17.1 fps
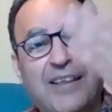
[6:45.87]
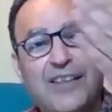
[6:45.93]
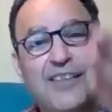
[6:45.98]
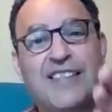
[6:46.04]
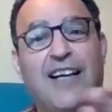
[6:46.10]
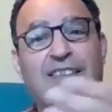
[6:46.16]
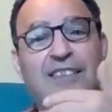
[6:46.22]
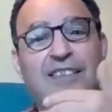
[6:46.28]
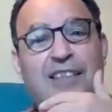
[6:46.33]

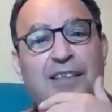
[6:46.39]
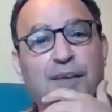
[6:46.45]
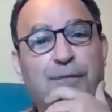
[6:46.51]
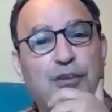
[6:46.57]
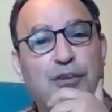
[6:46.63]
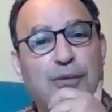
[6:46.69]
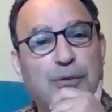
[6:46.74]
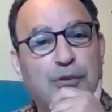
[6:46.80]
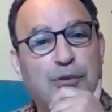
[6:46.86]
start. If
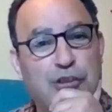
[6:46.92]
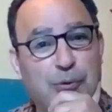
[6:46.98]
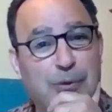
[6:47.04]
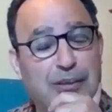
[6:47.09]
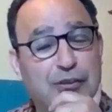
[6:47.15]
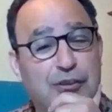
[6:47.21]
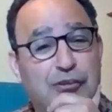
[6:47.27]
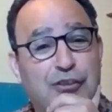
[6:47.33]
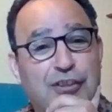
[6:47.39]
you do, you
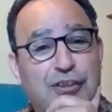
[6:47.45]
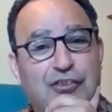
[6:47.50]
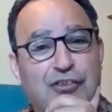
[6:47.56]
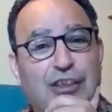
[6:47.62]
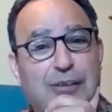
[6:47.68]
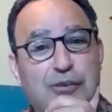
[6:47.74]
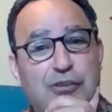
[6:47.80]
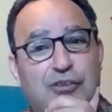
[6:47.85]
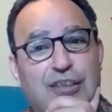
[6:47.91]
want to?
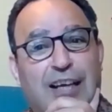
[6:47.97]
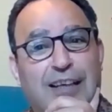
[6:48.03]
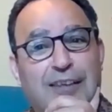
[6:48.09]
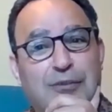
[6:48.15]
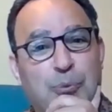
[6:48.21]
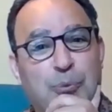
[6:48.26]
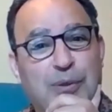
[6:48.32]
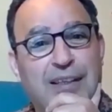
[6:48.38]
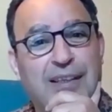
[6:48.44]
Shall we start
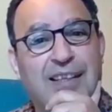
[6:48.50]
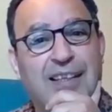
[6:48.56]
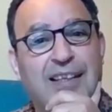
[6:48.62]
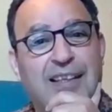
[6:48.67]
with